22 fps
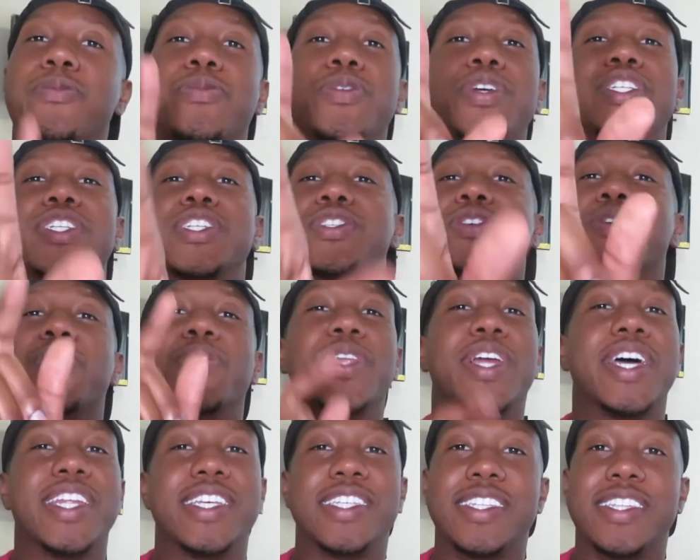We just gonna
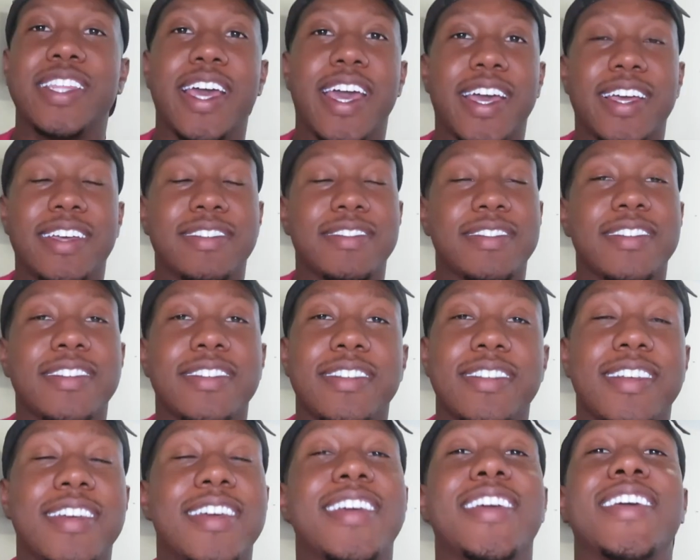let it stay.
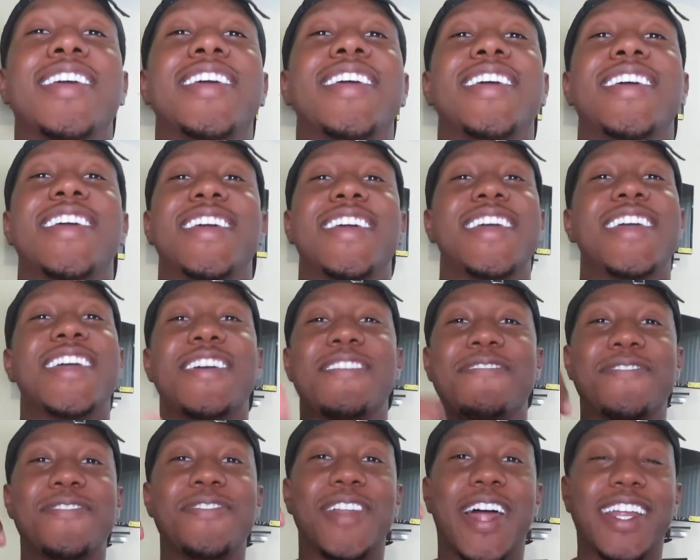
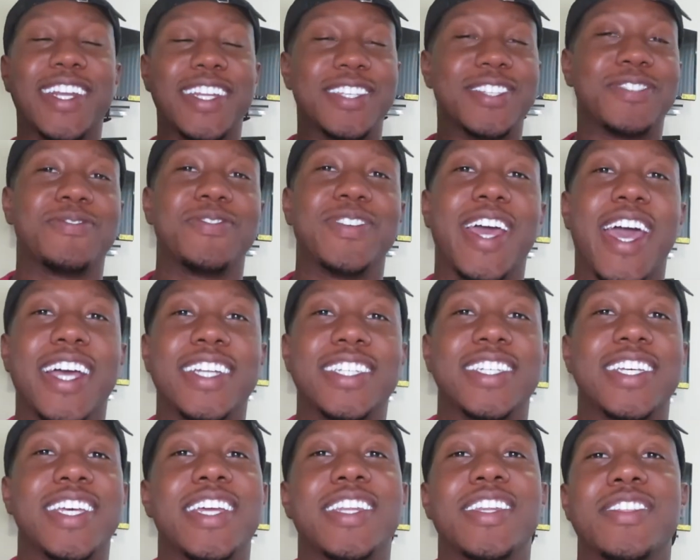If you like this
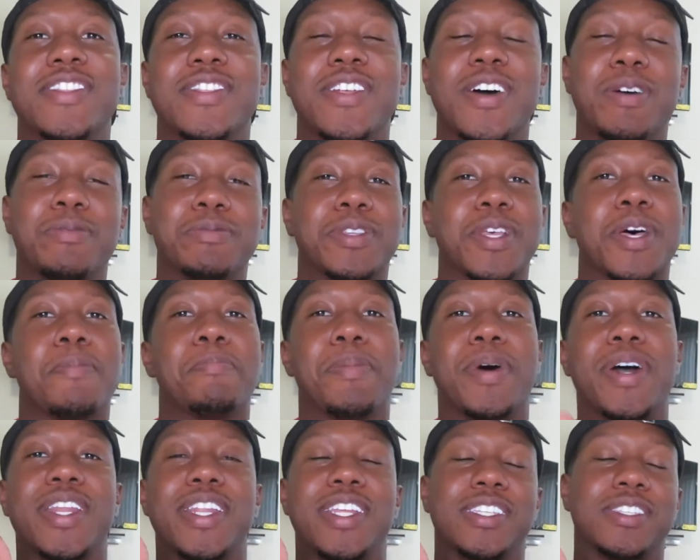reaction, hit the thumbs up
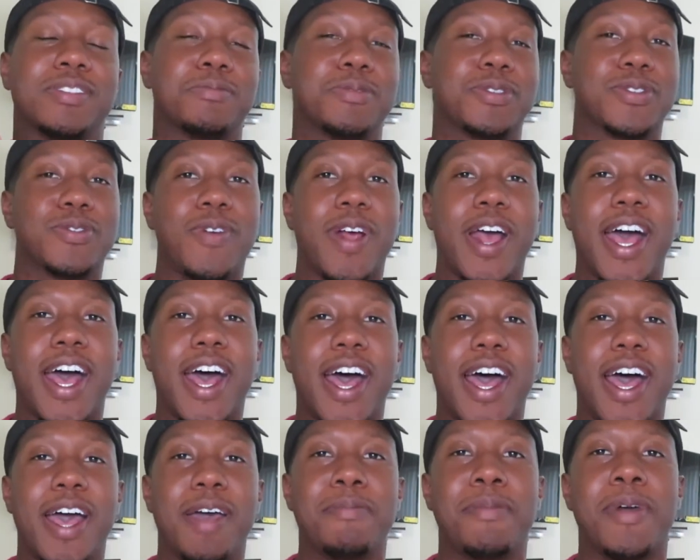button and
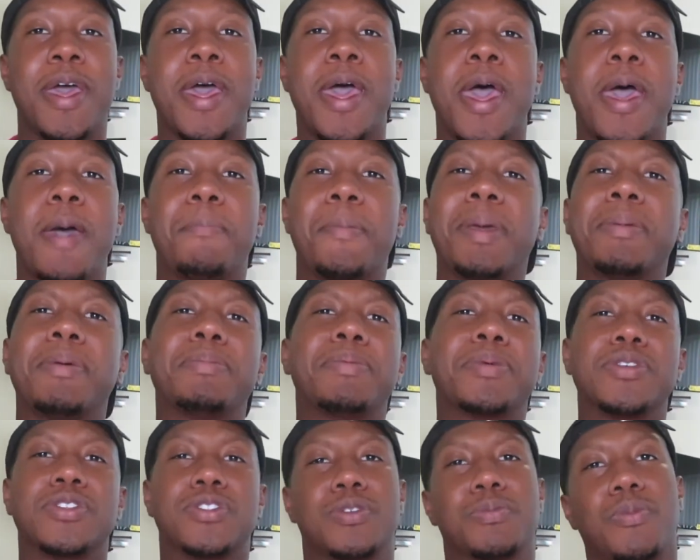subscribe. Maybe
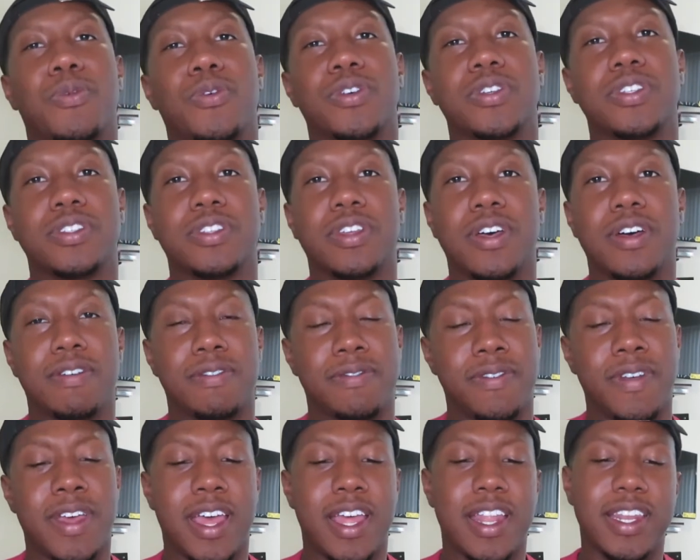put some more
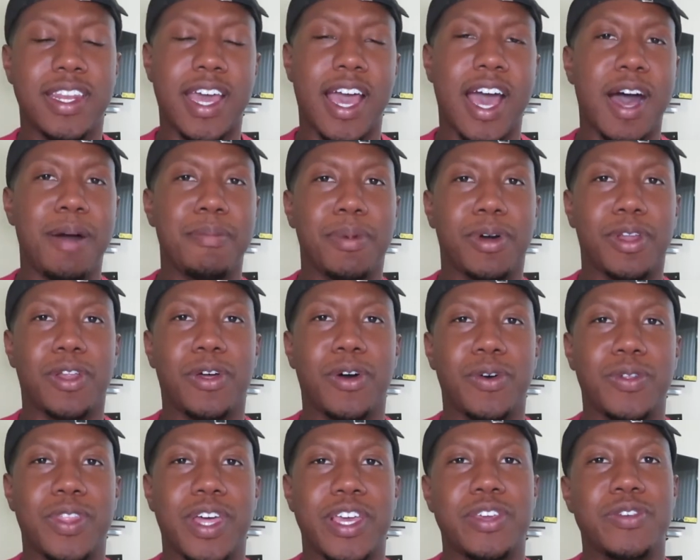stuff down
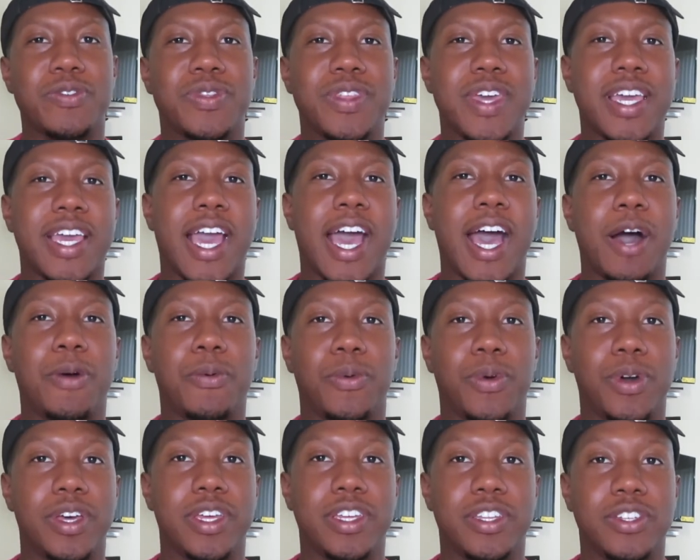below that you think I
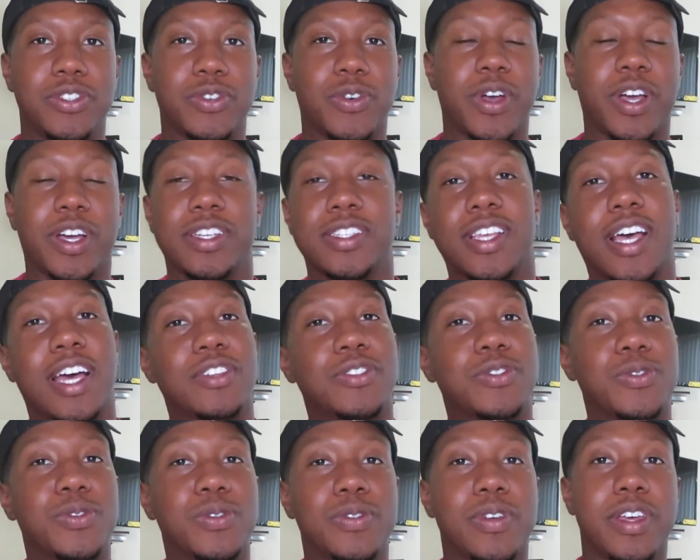would enjoy, because I
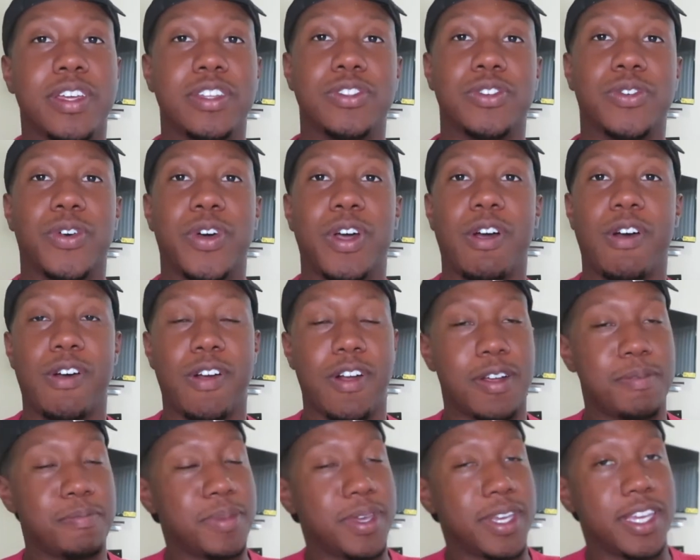do enjoy
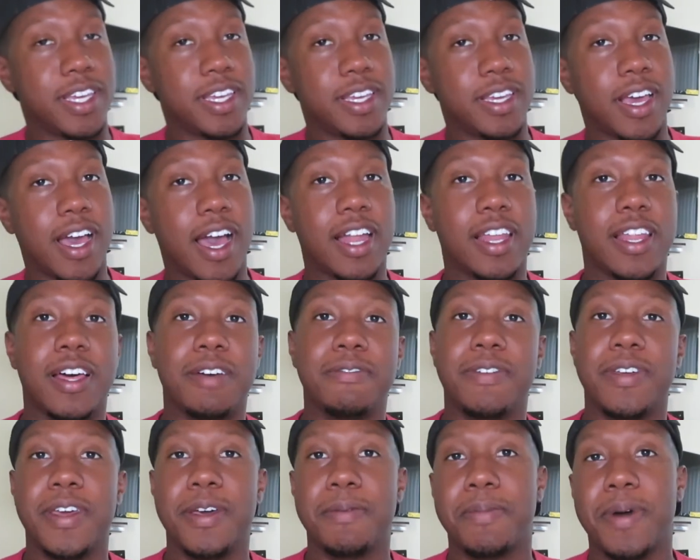R&B. I
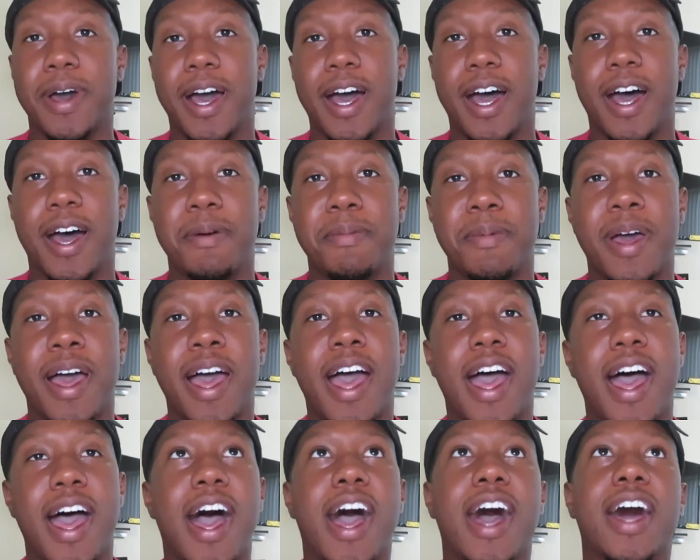love hip hop.
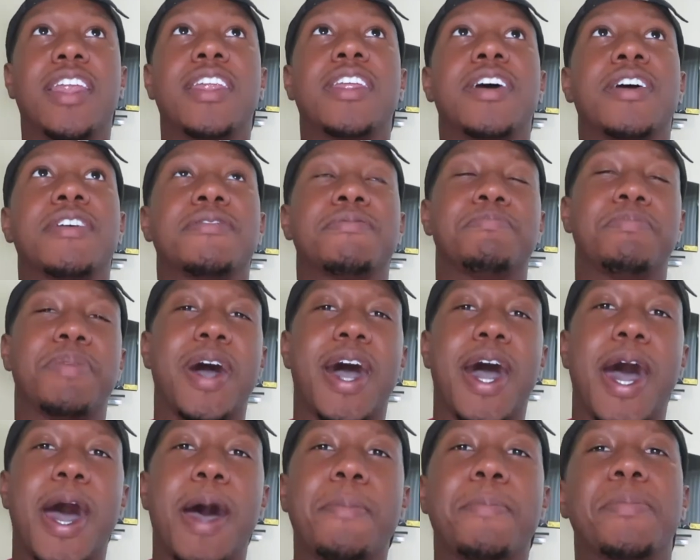I love
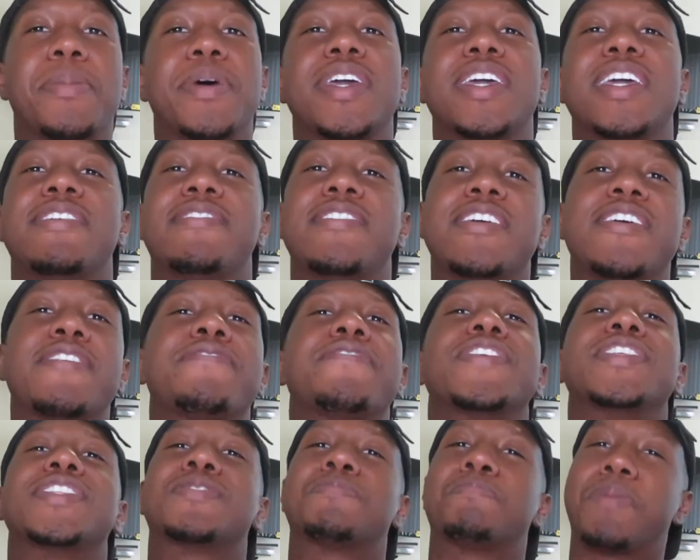pop, but
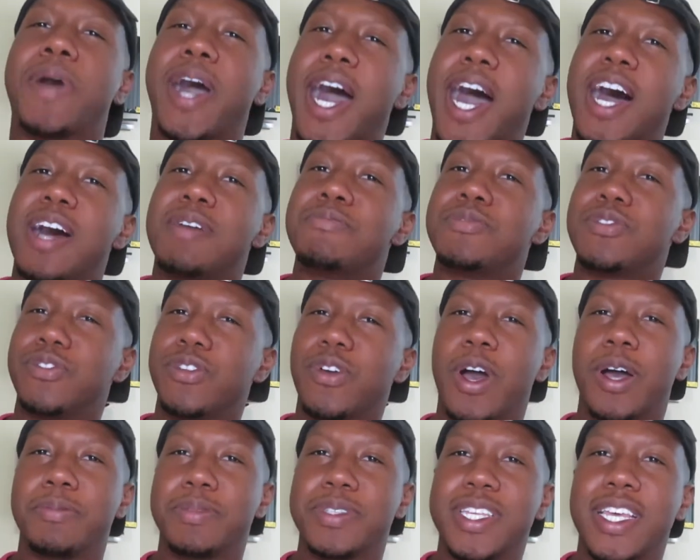if it's pop, you
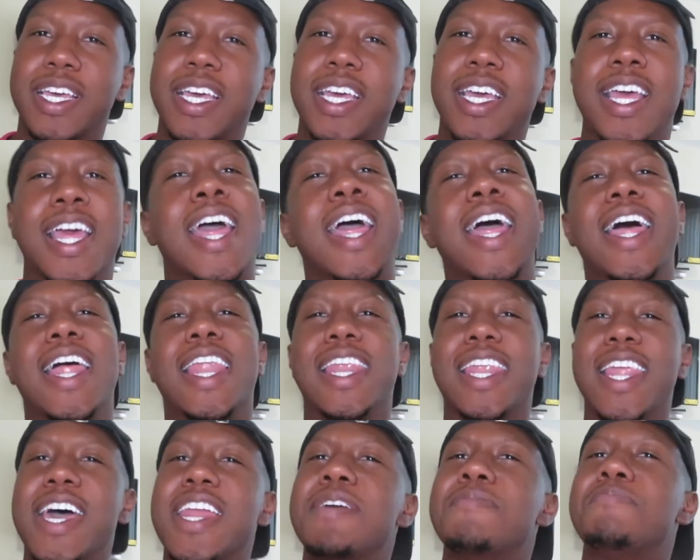know what I'm saying,
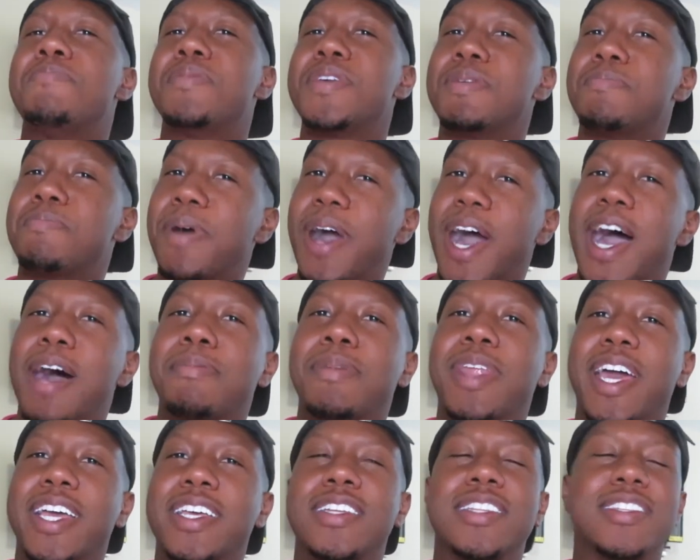let it be pop.
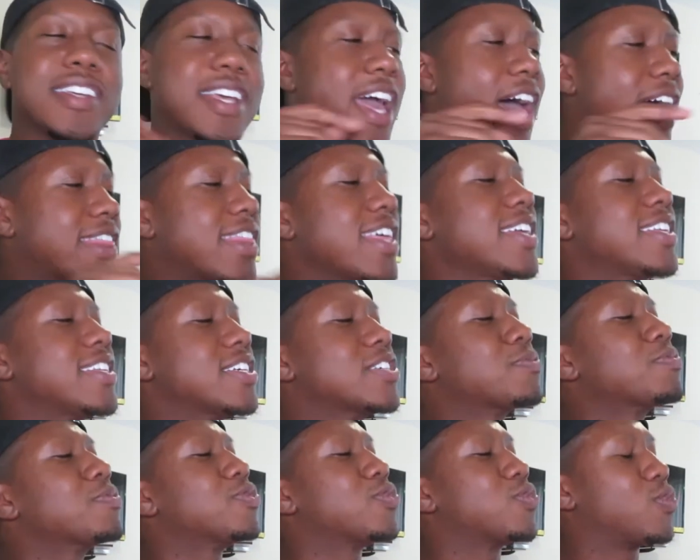Like, I think
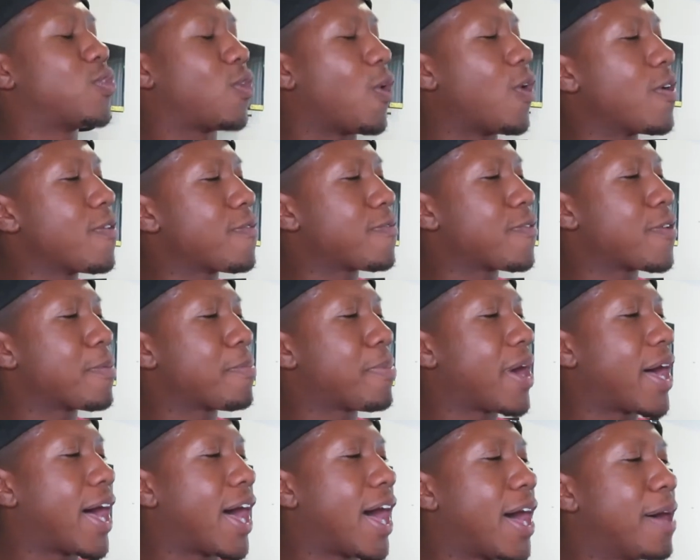this was going for
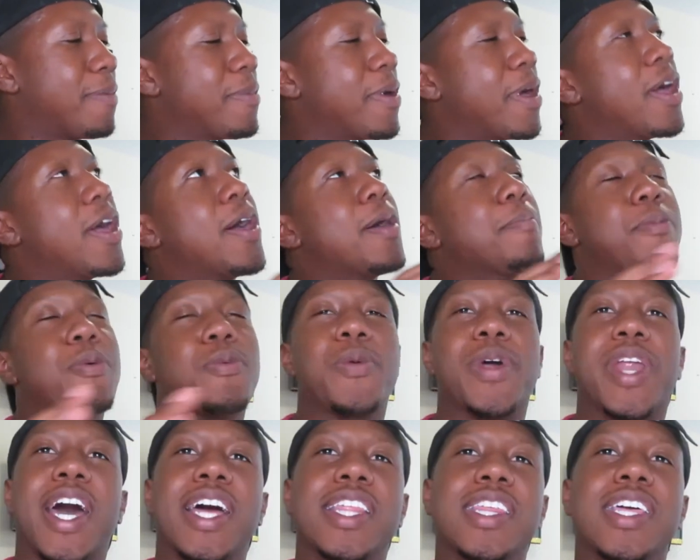pop, but
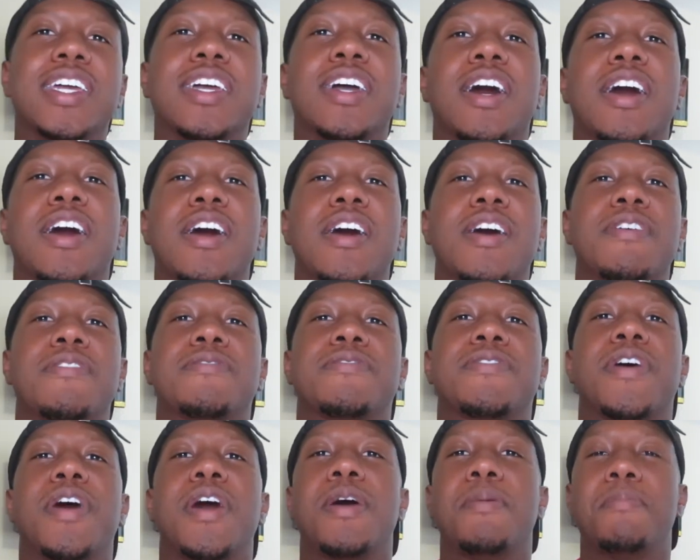when I think
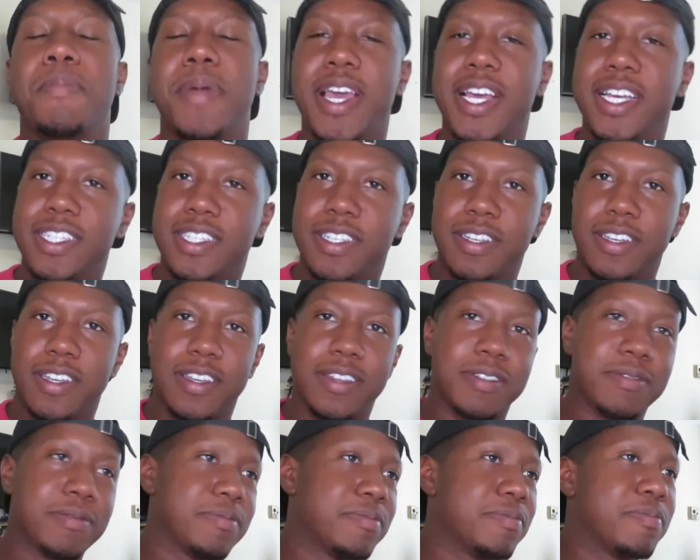of
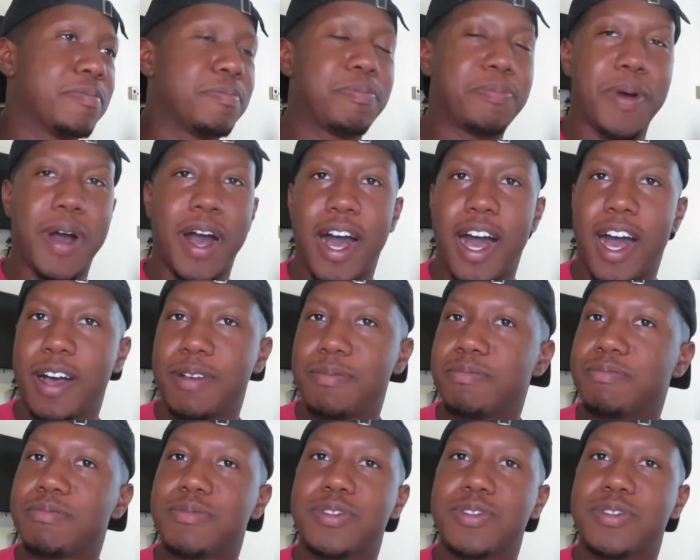amazing pop